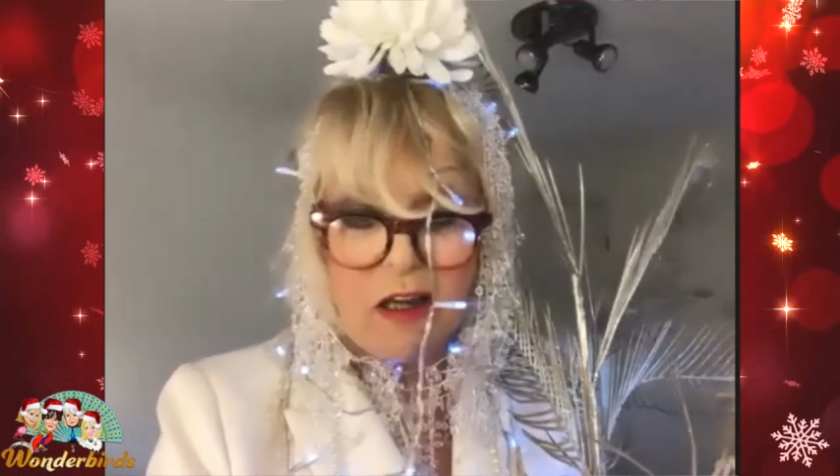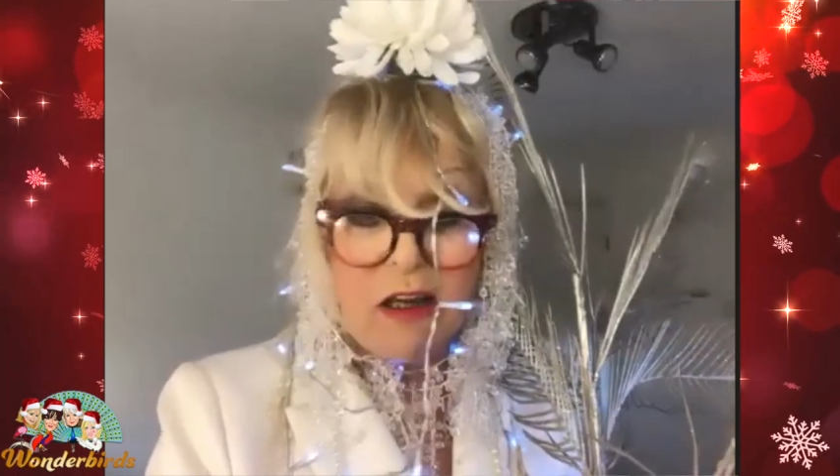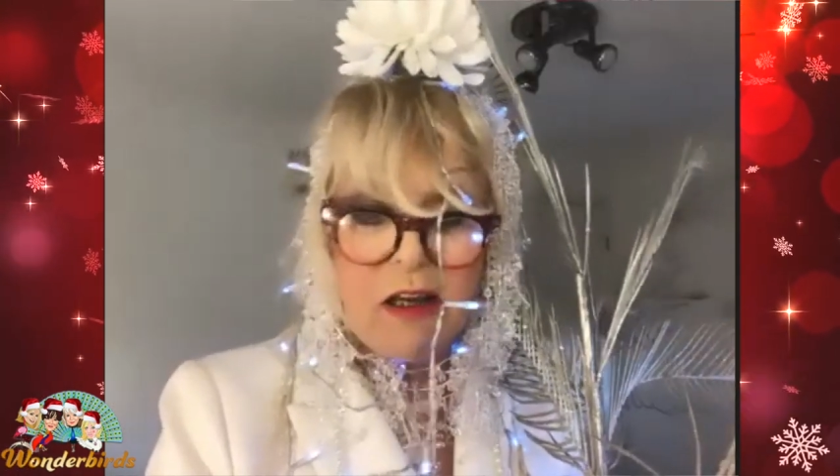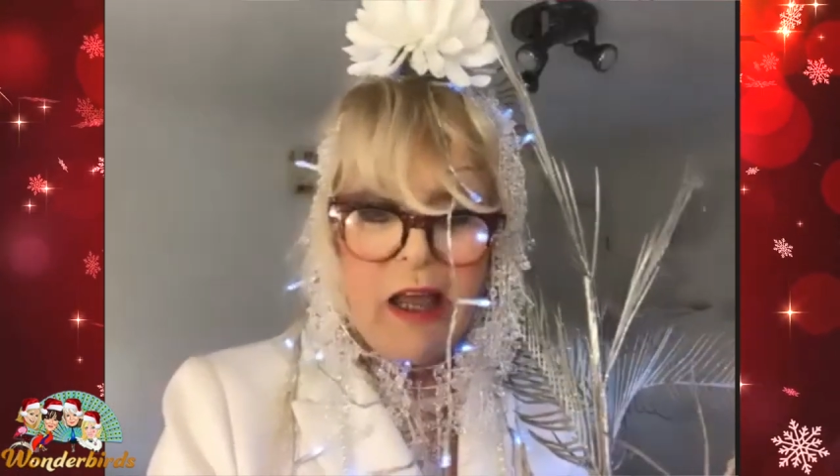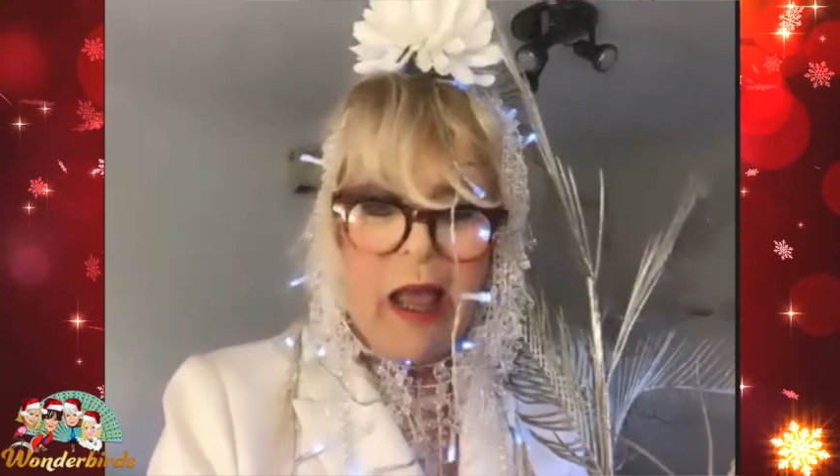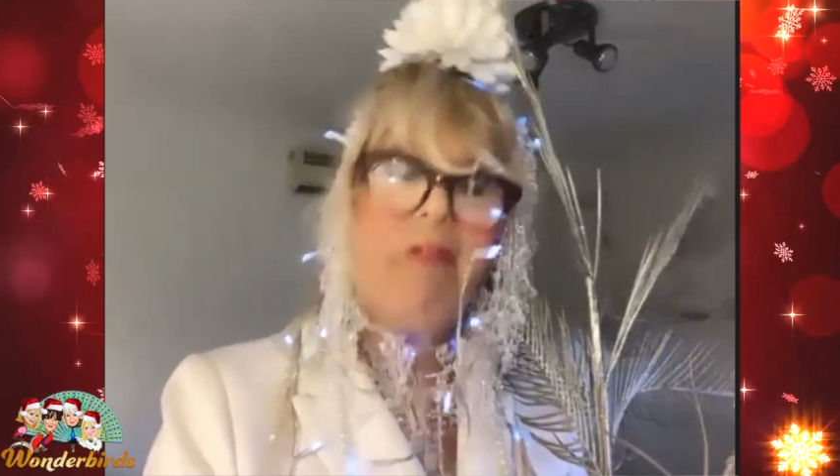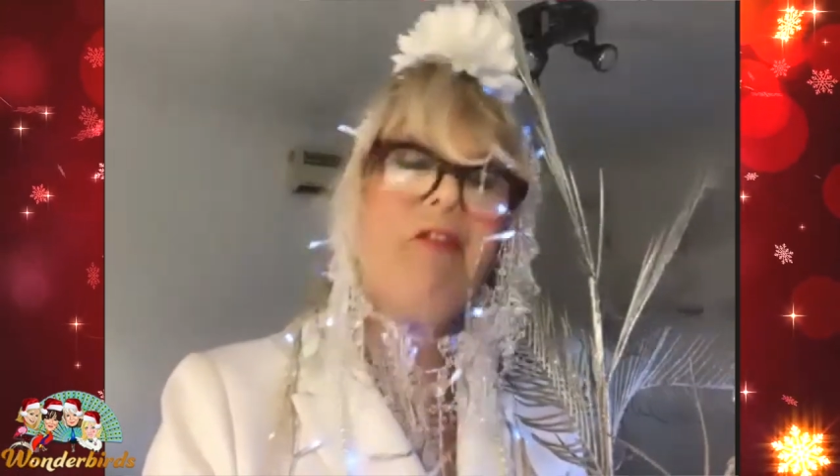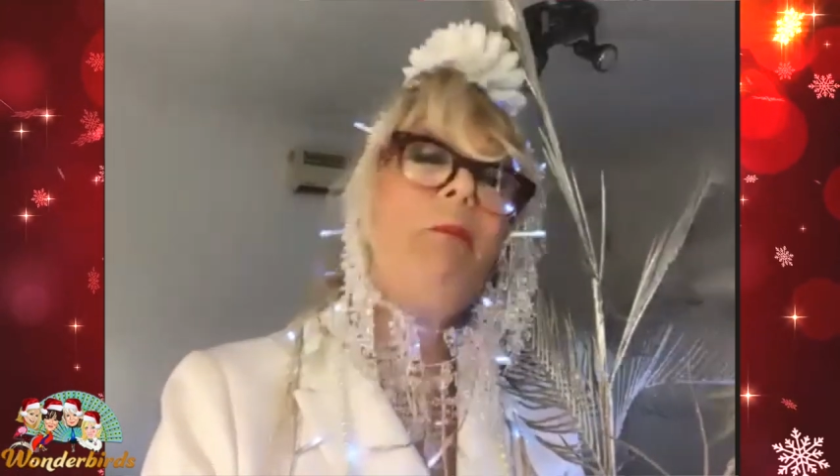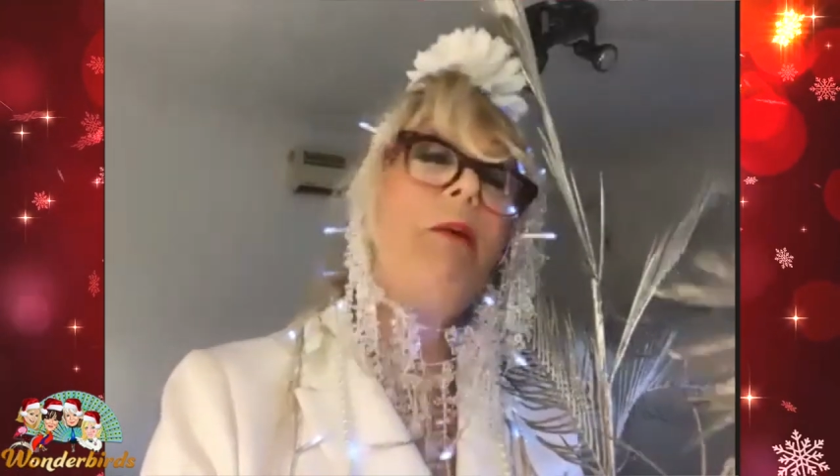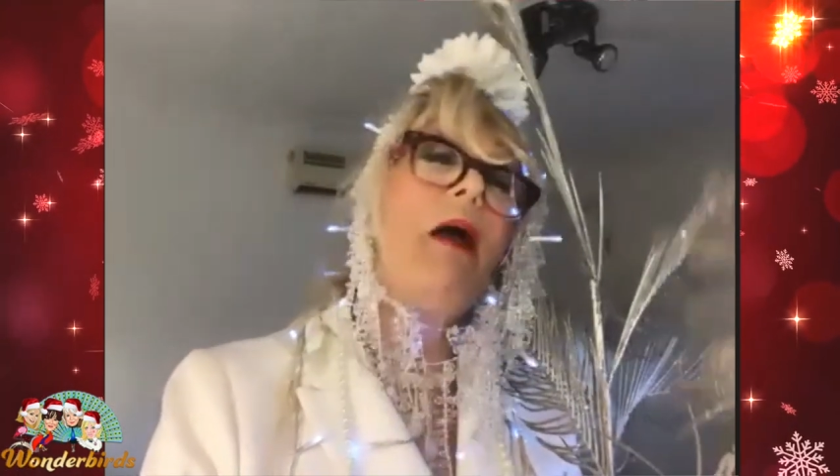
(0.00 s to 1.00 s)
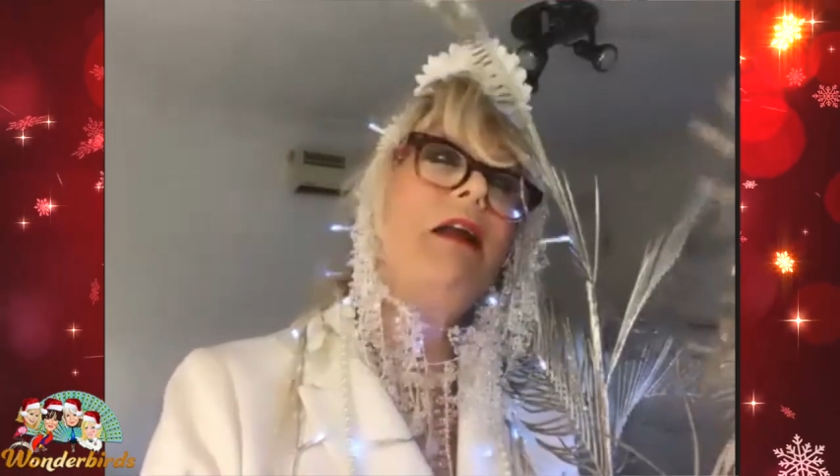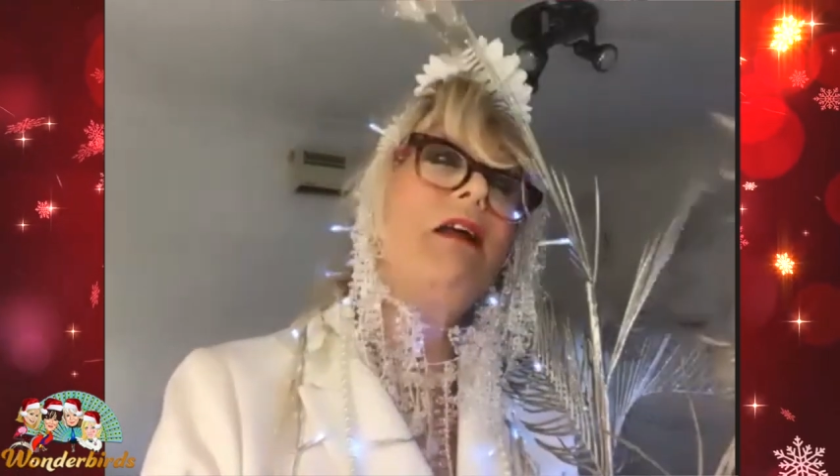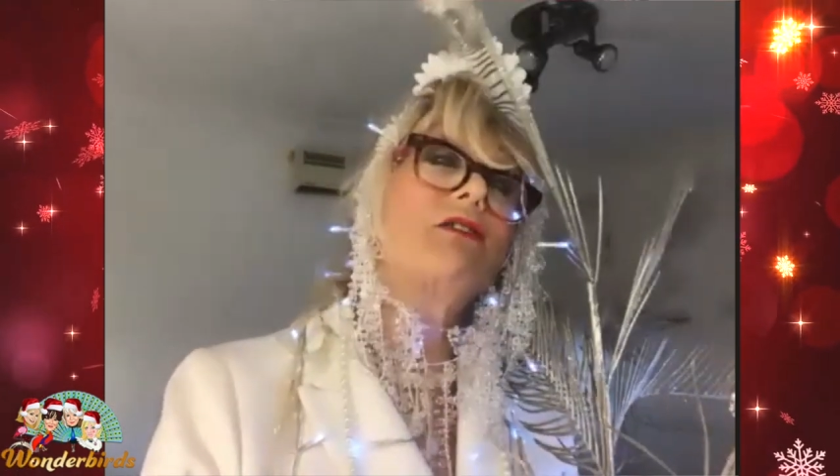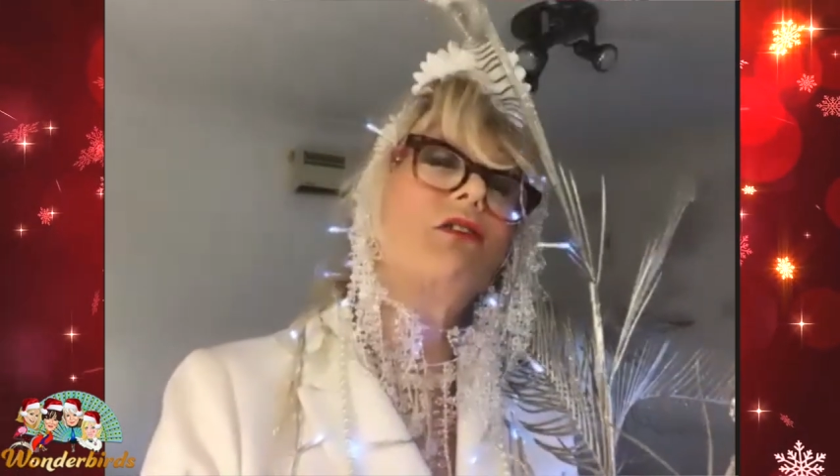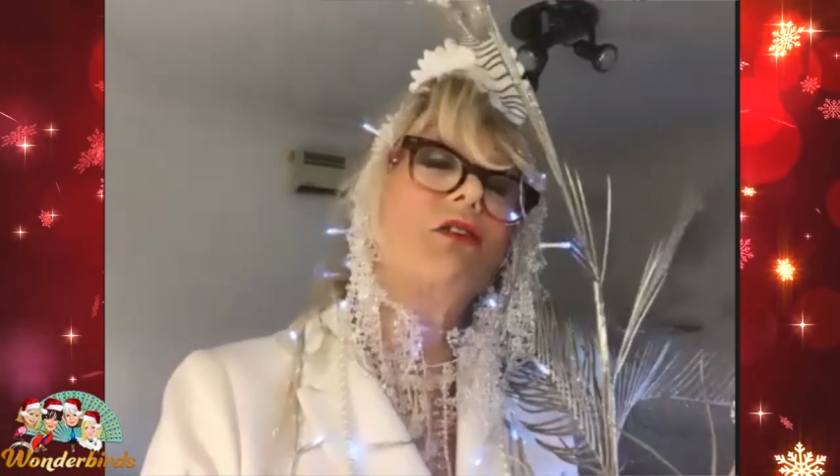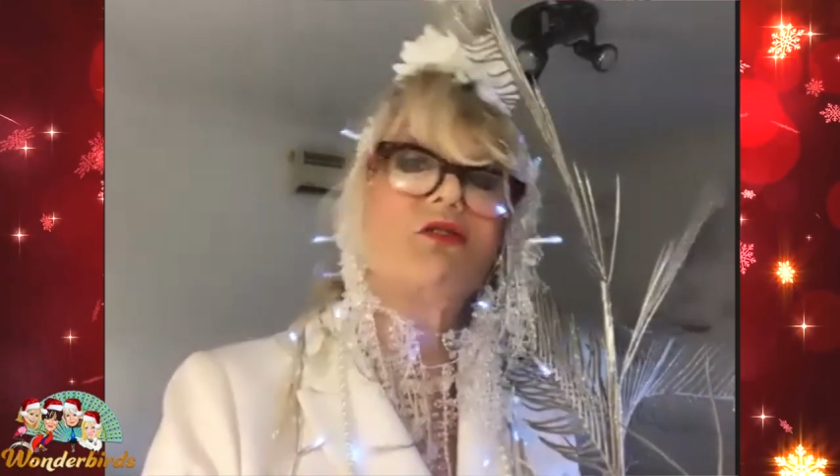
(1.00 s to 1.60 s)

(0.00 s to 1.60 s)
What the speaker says: Every penny has gone to a